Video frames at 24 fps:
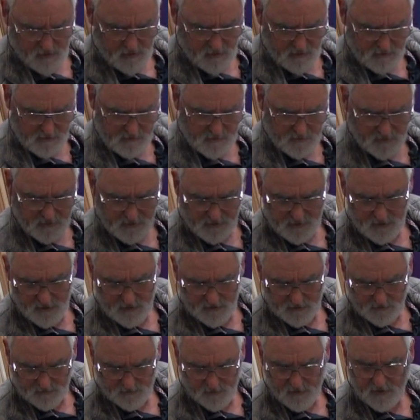That's quite a
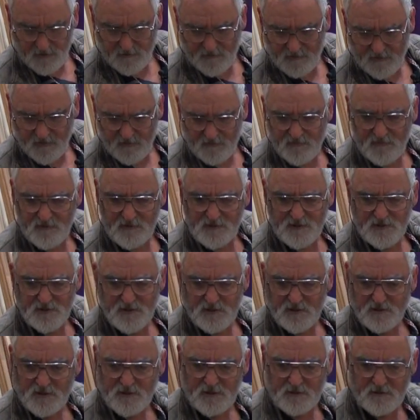nice profile for the
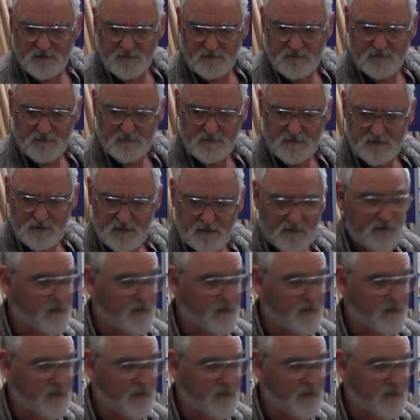skirt, so I